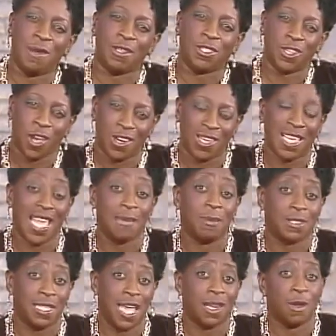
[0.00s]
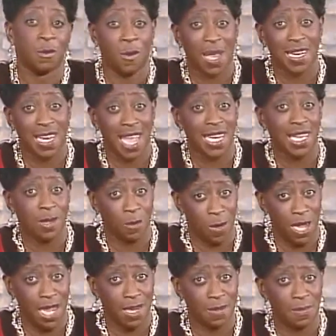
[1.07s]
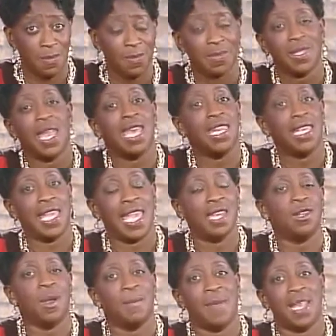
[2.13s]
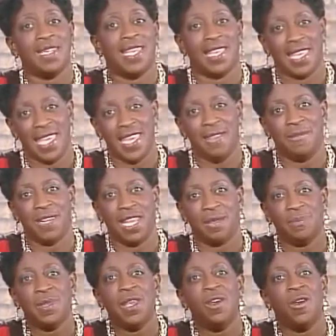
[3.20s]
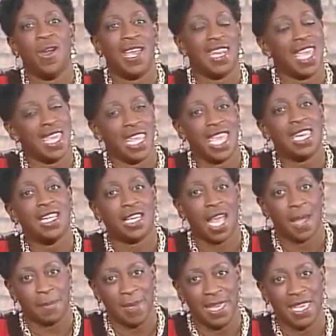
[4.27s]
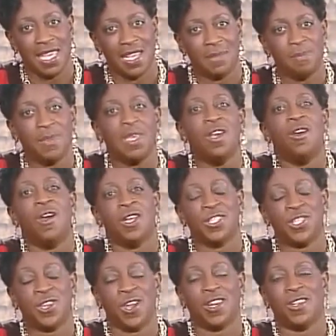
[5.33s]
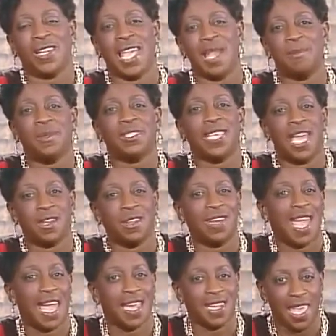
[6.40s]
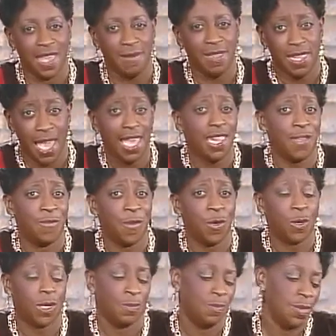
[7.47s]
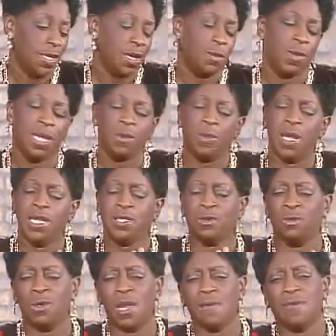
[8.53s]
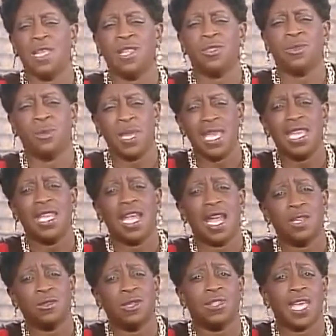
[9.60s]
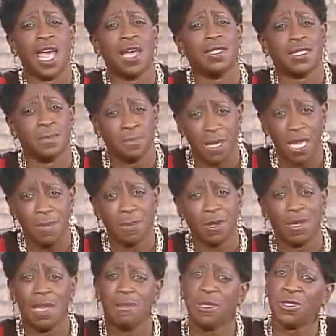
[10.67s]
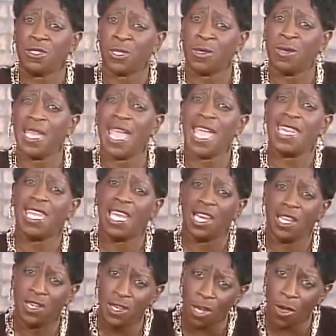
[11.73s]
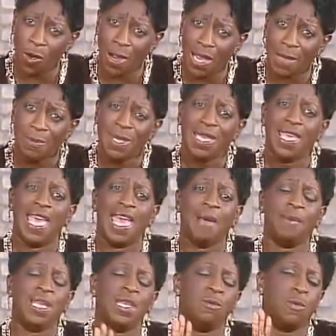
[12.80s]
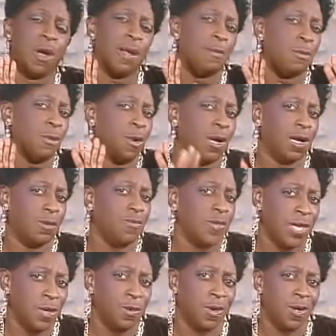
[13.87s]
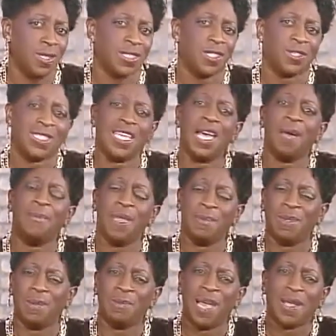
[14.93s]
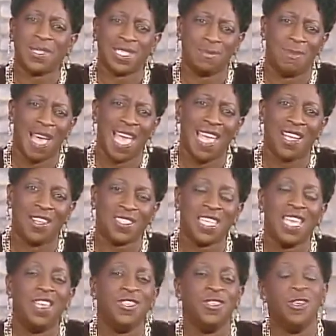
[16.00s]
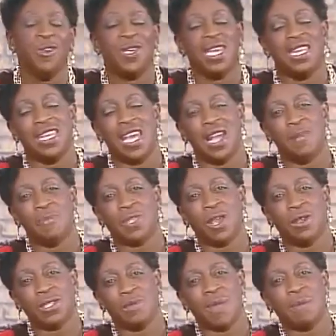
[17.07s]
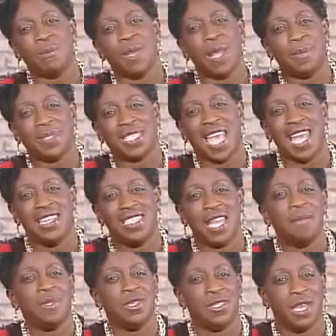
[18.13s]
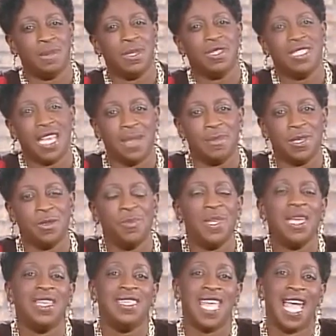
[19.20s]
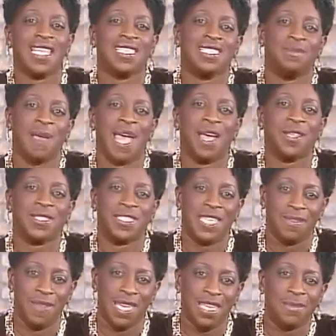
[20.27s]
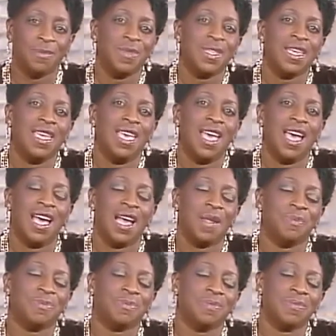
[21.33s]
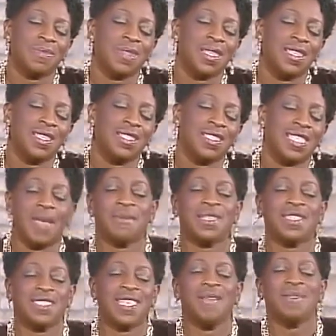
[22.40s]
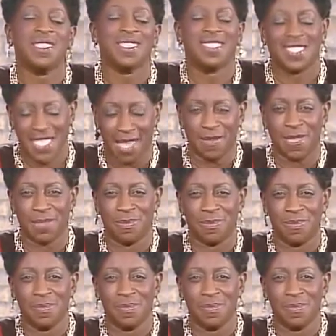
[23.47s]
on Charter Cable Channel 191, and again on Monday evening at 8 o'clock p.m. on Charter Cable Channel 984. We reach roughly 300,000 people in Missouri and Illinois, and we want more viewers, so tell people about Smiles. You can go to my website, www.smilestv777.